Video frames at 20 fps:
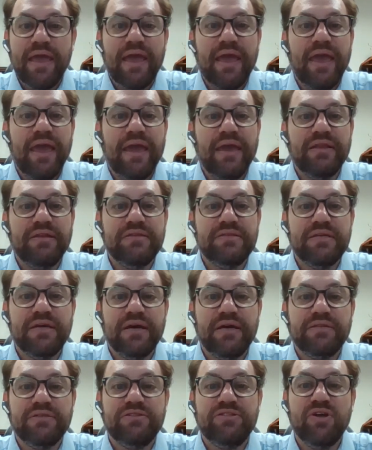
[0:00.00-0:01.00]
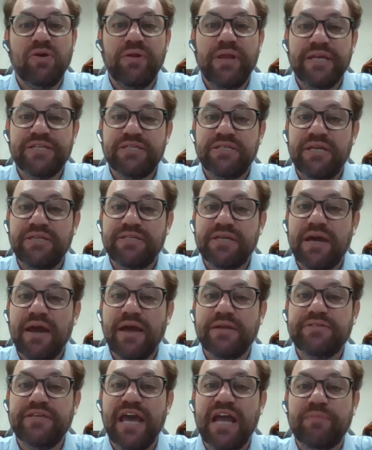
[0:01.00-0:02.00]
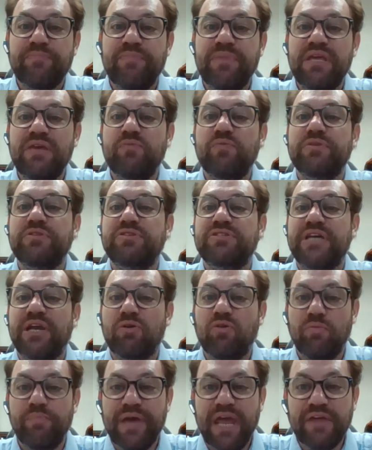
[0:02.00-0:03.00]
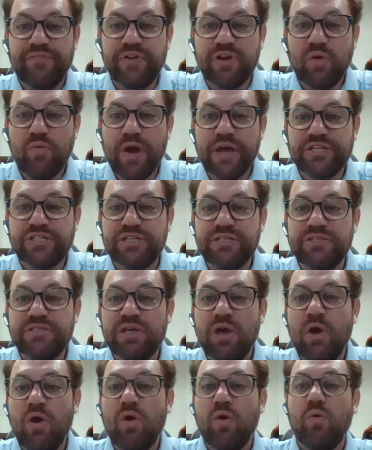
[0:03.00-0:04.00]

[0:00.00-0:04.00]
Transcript: And don't hesitate to contact me with general benefit questions